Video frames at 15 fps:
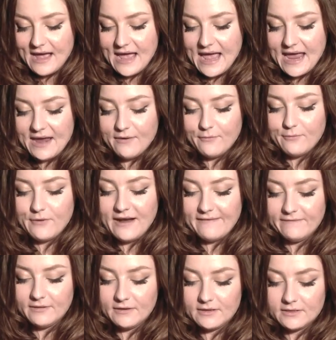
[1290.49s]
A
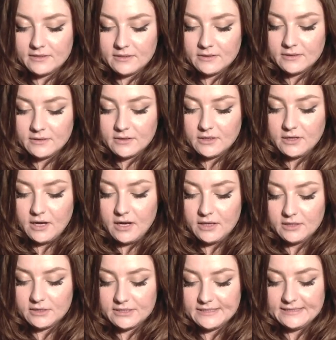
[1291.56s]
Revlon
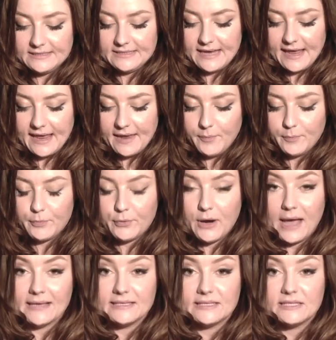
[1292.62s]
Color Stay
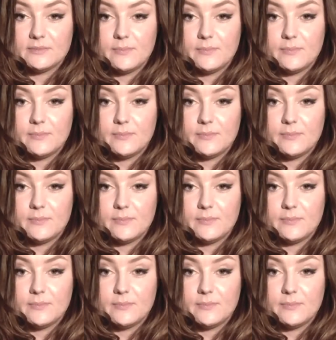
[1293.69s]
Pressed